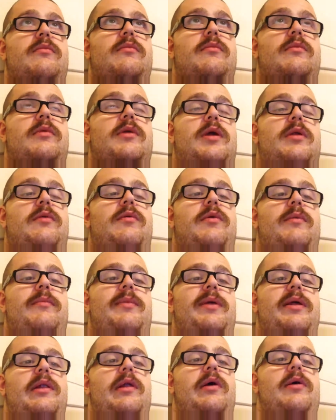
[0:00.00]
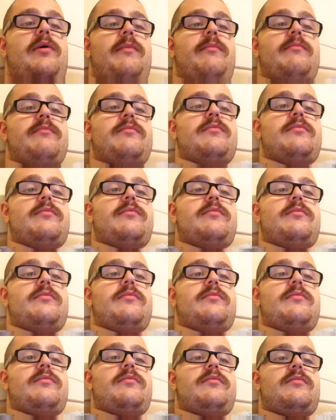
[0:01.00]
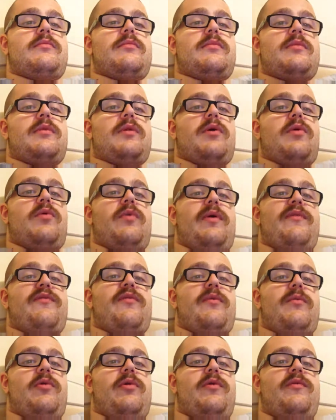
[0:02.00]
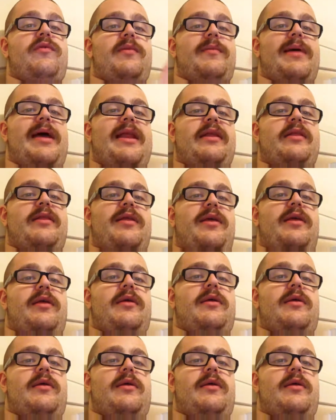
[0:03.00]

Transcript: I kinda wanna be alone. Away from all of humanity